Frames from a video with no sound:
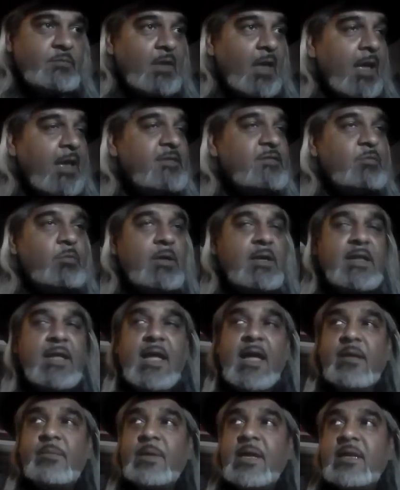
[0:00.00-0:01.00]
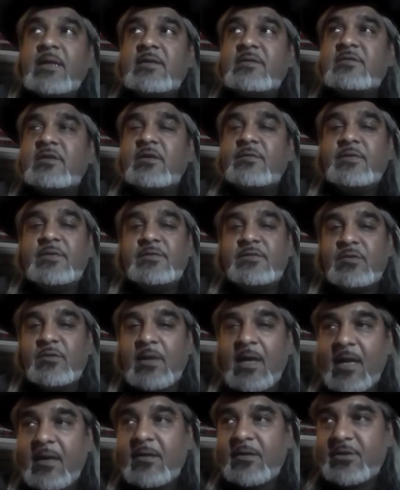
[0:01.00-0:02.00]
I swear to God, man, conservatives do
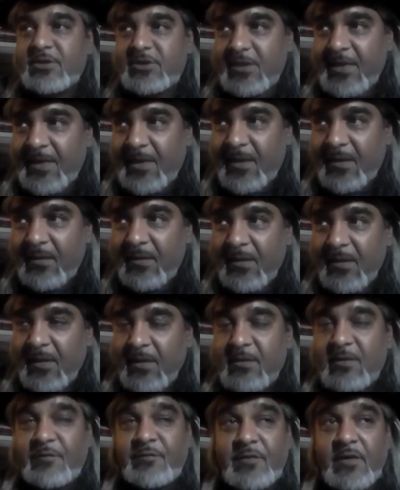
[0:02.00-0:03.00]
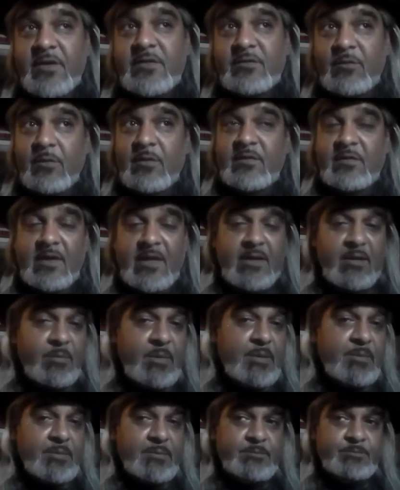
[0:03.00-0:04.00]
not understand the First or the Second
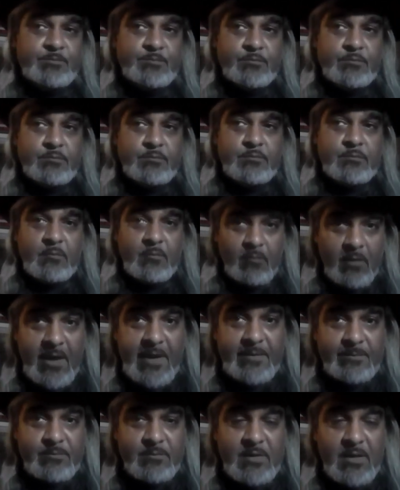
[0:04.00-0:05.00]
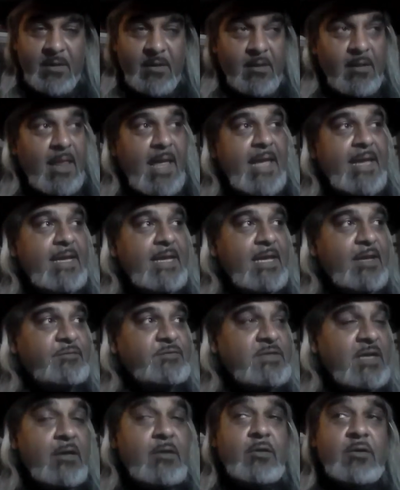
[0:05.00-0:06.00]
Amendment, right? Like, if
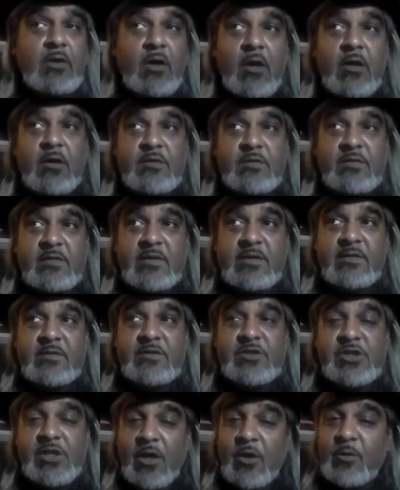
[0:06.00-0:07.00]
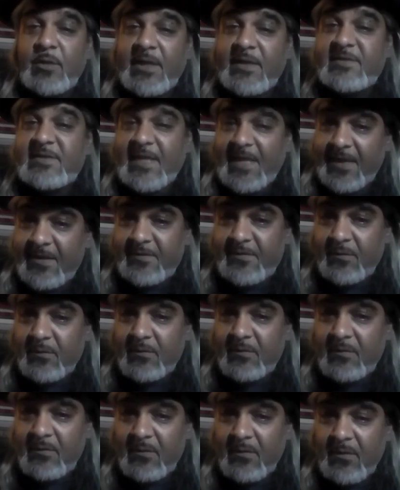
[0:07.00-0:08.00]
Tucker Carlson's show gets
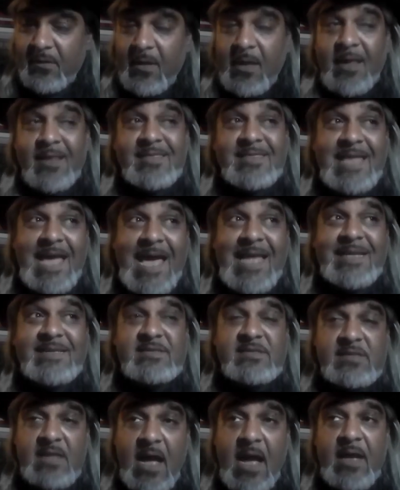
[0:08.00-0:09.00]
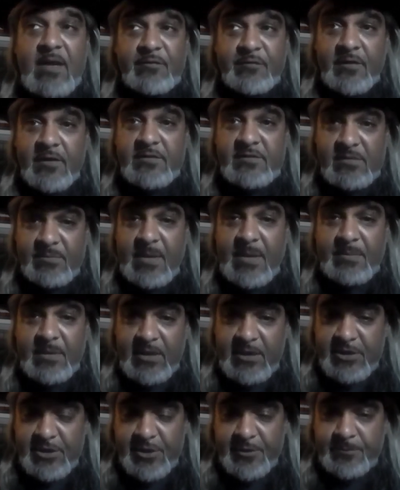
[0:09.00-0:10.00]
canceled, that is not a First Amendment
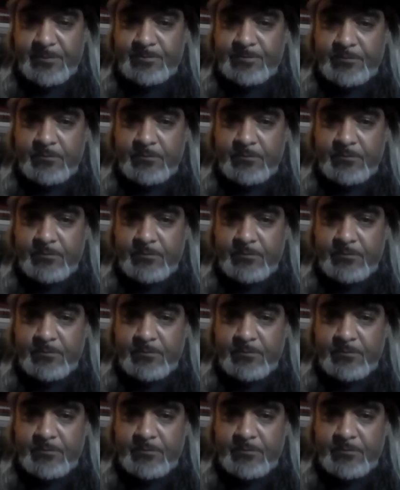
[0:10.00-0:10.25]
issue,